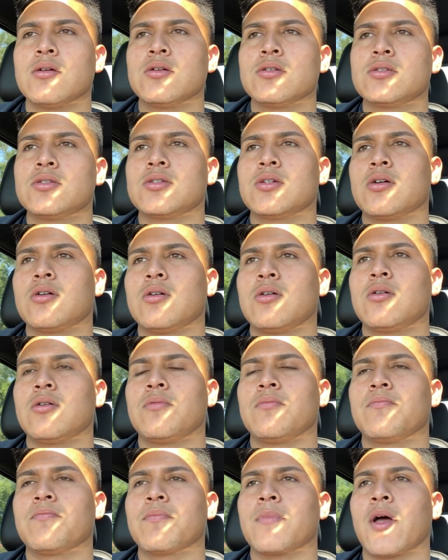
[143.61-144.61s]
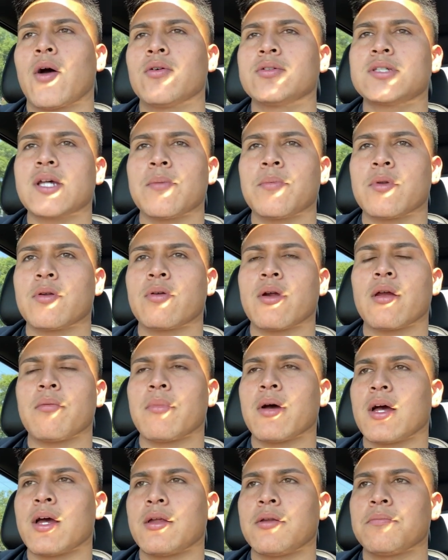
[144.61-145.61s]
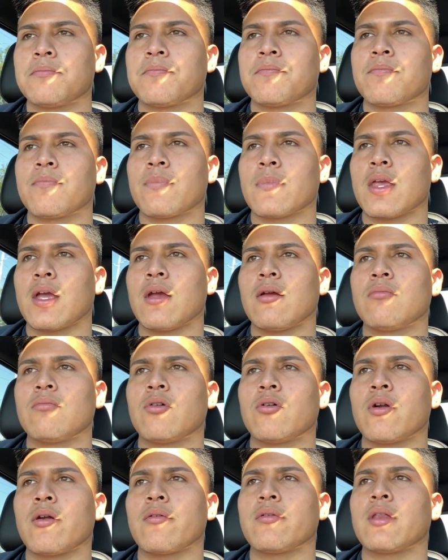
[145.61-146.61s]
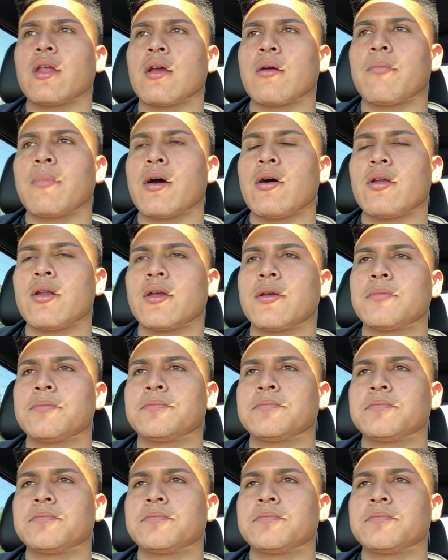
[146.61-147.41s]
So I was happy to write mine and wrote everything about it.